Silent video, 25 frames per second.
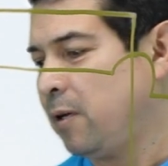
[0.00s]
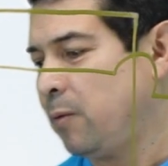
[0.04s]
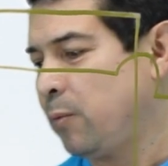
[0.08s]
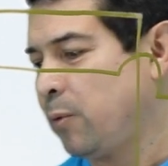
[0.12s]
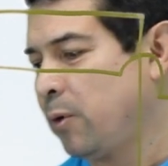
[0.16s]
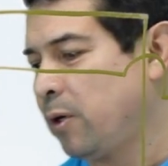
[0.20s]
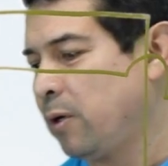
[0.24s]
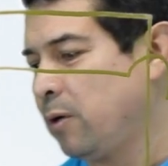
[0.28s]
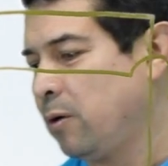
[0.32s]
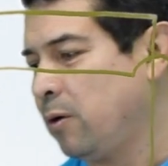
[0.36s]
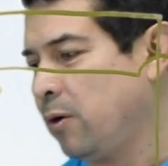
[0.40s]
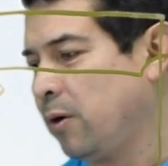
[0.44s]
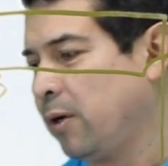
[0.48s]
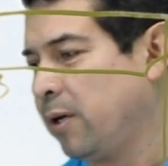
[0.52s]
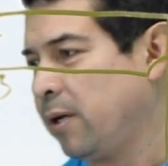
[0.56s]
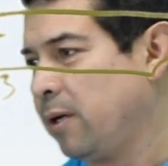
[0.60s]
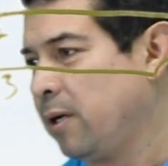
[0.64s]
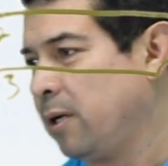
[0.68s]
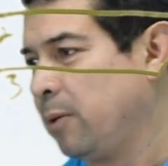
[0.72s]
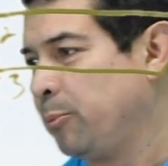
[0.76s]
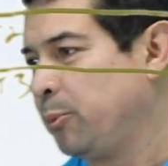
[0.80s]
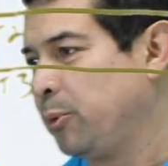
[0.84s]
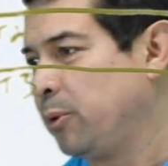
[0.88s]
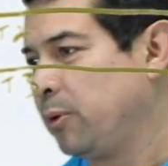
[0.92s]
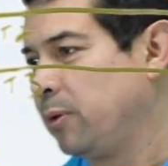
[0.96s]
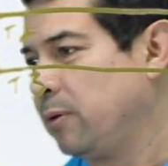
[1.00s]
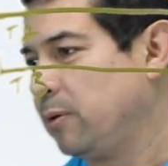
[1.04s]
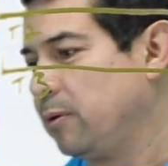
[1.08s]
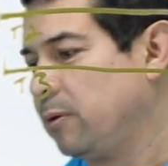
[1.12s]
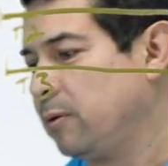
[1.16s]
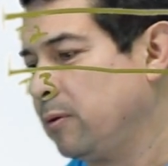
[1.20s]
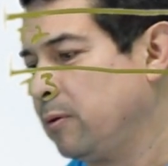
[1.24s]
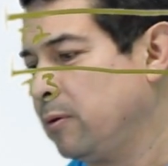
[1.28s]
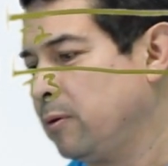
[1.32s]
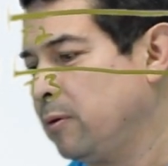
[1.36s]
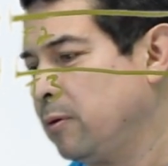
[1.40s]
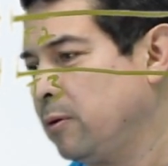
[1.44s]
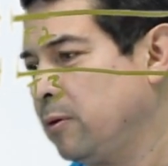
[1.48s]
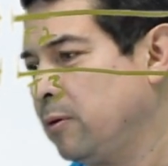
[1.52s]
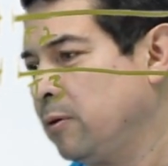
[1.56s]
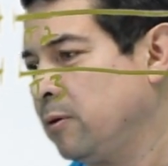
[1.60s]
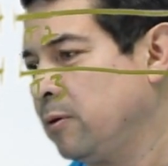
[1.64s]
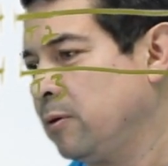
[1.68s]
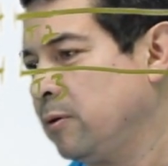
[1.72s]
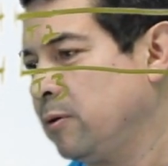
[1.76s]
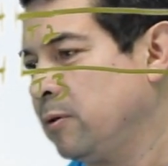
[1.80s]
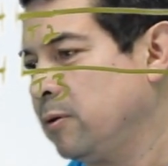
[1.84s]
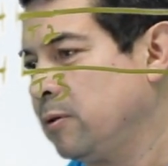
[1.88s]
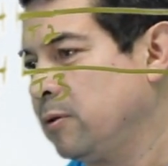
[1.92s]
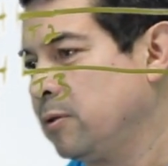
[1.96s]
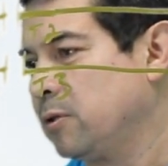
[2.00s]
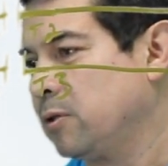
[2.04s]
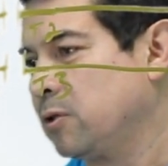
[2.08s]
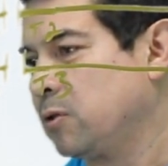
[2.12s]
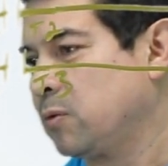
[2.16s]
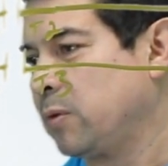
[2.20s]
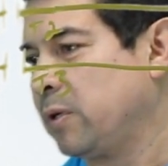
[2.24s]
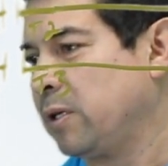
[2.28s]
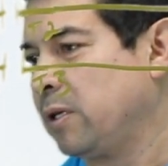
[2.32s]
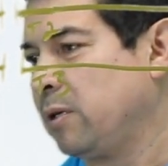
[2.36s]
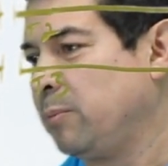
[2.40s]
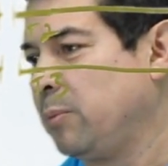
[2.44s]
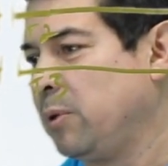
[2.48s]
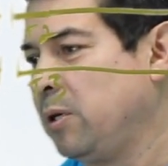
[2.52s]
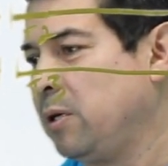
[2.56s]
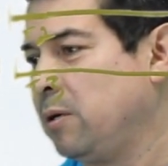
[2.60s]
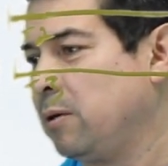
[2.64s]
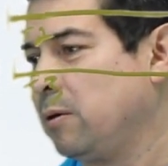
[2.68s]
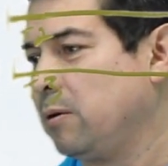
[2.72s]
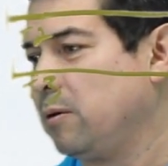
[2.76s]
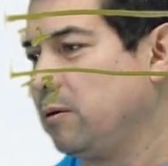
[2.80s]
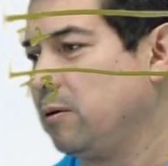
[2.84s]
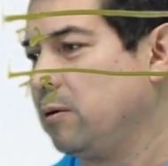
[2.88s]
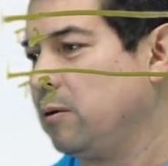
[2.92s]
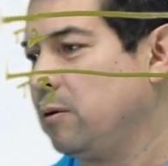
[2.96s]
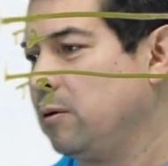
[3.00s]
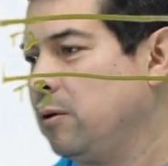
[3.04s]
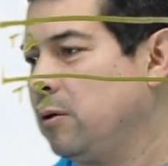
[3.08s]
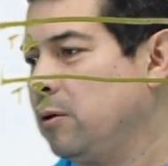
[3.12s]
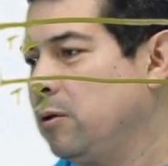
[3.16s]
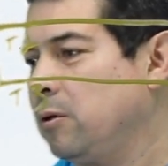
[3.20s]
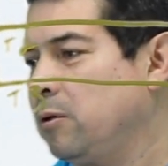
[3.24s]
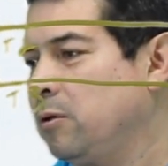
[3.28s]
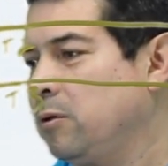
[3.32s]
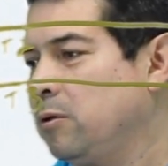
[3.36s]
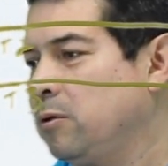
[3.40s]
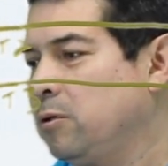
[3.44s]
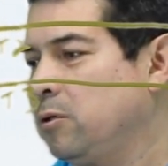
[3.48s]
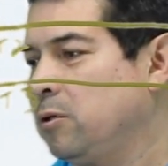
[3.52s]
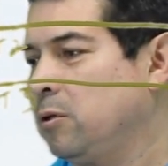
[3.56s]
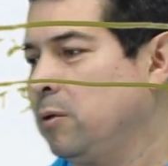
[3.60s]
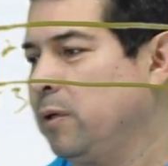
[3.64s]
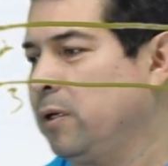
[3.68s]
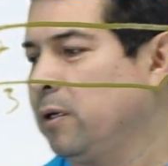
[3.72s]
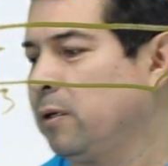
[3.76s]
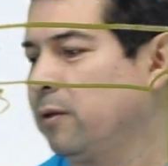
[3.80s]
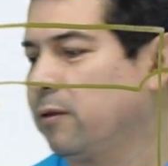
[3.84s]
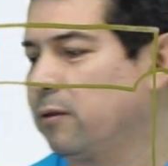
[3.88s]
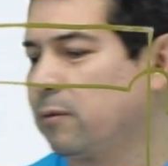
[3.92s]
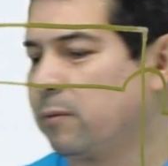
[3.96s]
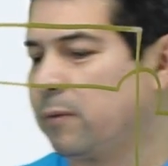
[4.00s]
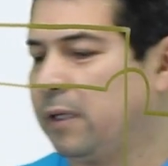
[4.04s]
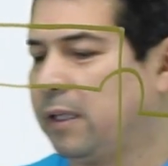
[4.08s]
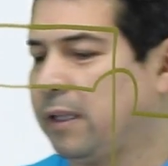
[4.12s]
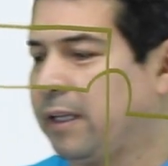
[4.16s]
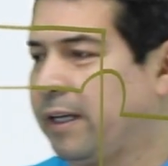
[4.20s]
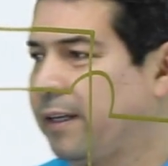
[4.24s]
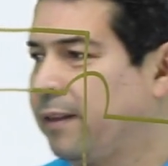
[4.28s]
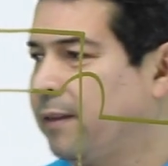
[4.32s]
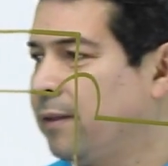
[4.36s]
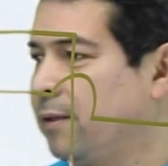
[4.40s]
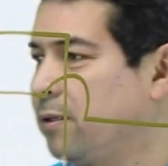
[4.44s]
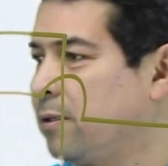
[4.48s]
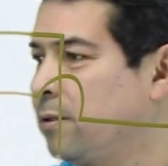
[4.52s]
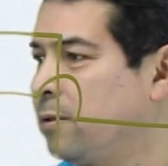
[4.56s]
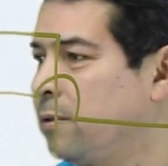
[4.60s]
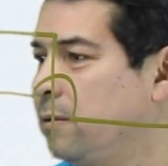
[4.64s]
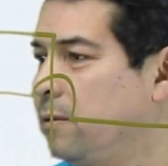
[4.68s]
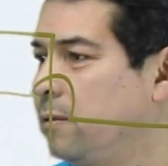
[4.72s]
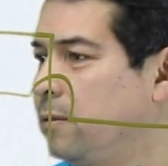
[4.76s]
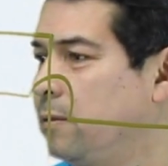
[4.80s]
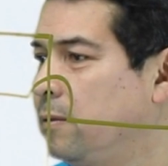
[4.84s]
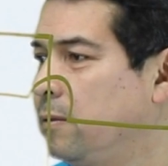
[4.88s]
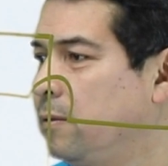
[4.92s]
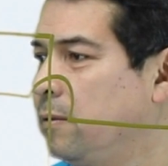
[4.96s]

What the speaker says: and we're going to hook it up straight up here to L3 like this.